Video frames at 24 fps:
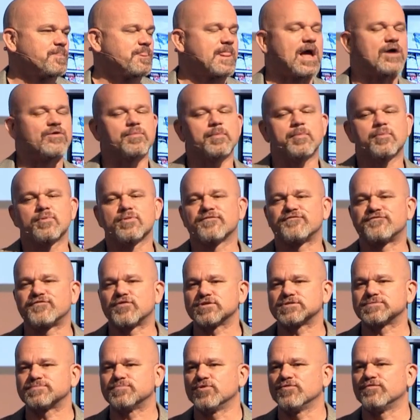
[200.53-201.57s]
I remember the
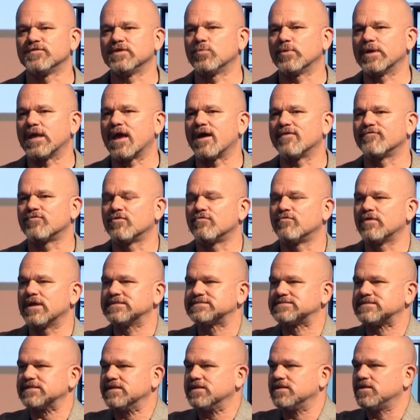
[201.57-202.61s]
first movie we ever
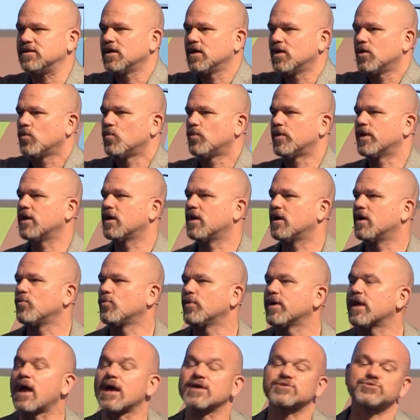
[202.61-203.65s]
rented, we
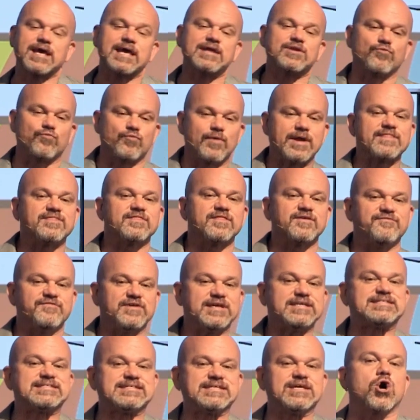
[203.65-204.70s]
actually had to rent the
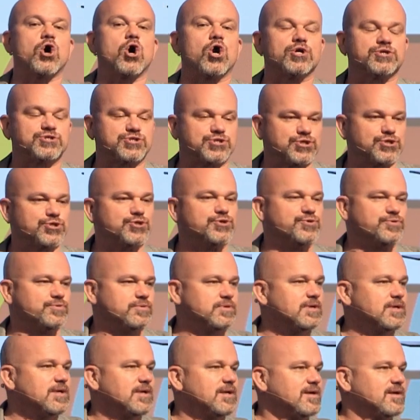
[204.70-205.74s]
VCR too,
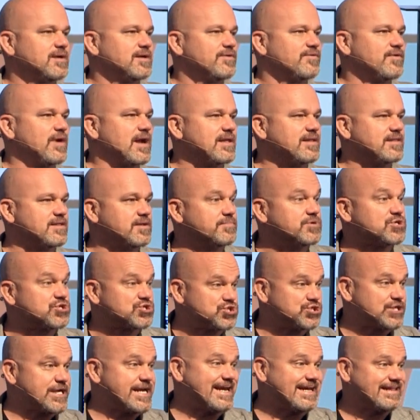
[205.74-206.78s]
right? The
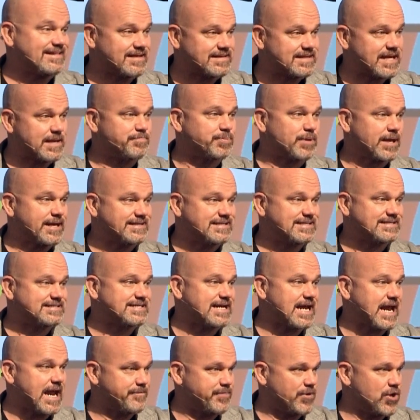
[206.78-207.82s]
machine that they played the
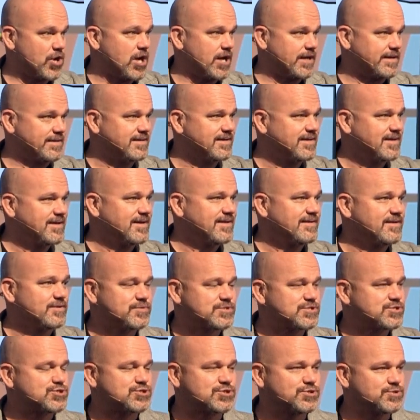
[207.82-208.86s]
tape on. It
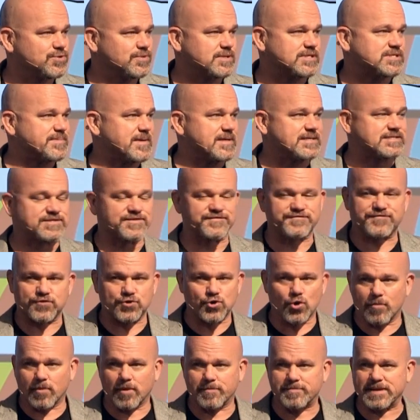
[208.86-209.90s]
was too expensive for
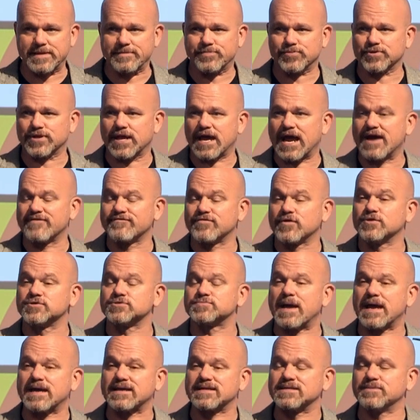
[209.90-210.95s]
normal people to have those
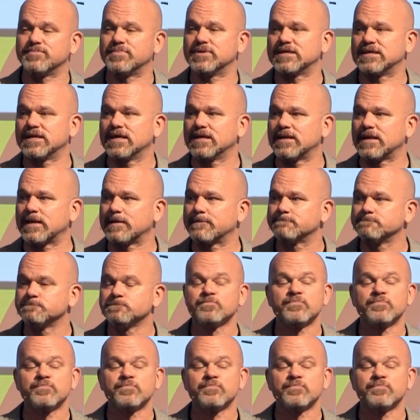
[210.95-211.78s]
back in the beginning.